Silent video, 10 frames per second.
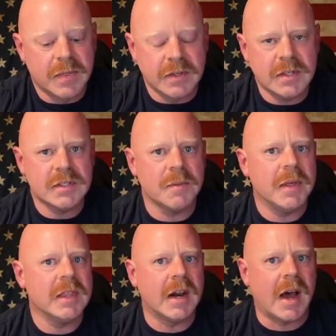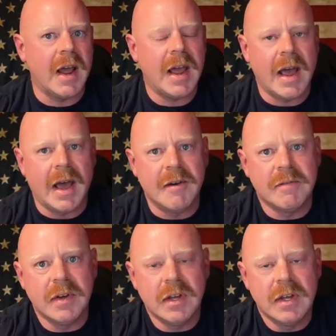This is something that I
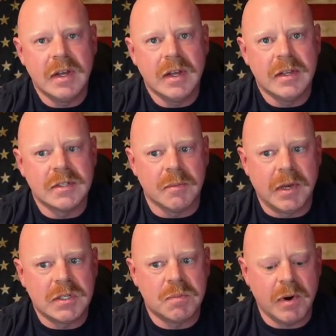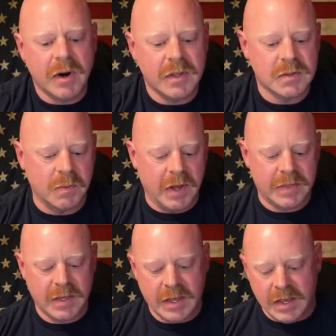have some experience
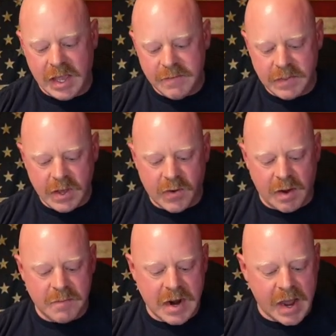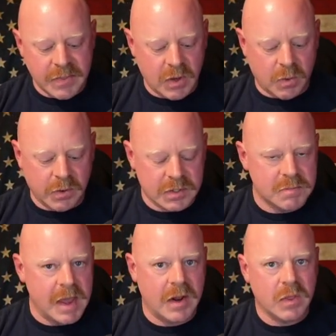with, even though I'm not the
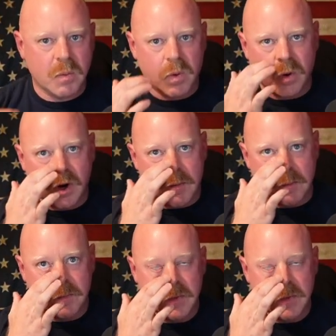oldest man in the world.